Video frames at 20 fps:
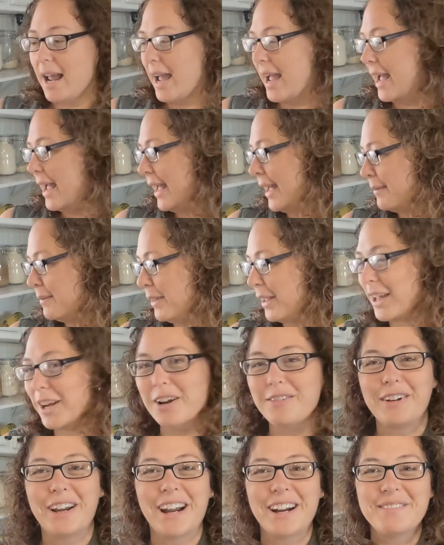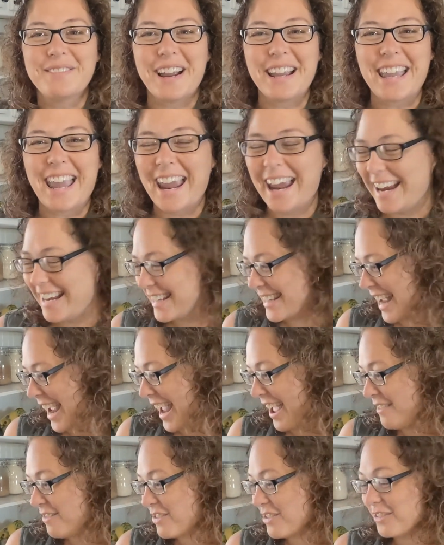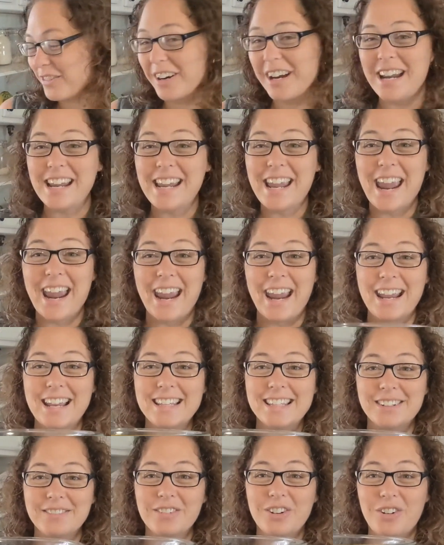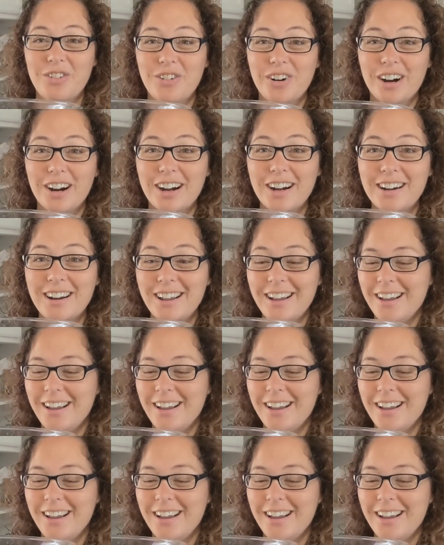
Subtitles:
I'm looking over here at my cans. I have 3 cans of corn,